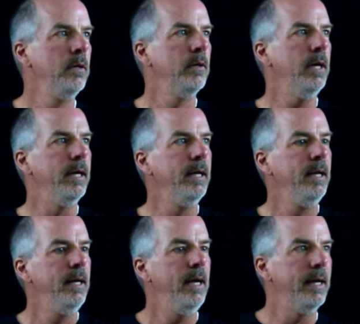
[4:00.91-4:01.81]
okay,
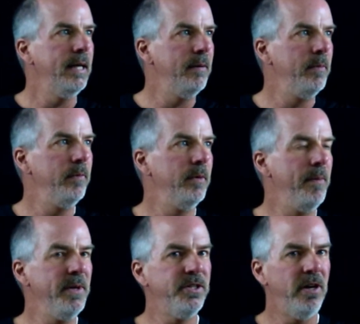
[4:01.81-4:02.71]
again, I'm
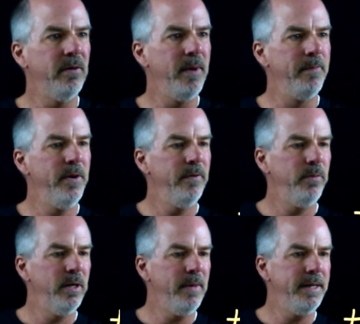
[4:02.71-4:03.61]
going to start by
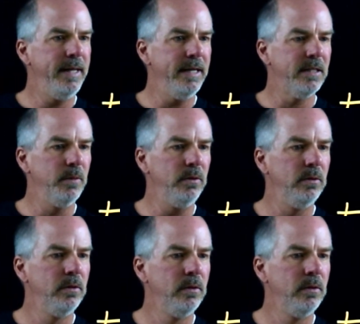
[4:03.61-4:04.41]
putting my decimal.